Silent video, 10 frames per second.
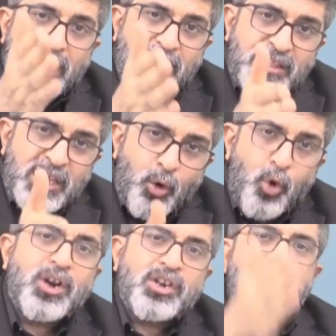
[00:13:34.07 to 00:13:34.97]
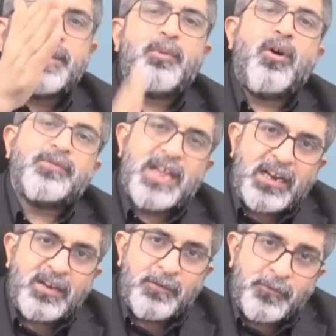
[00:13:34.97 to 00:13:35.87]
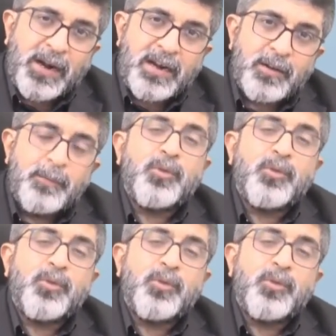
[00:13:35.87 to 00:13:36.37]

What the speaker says: in the ownership of that fund.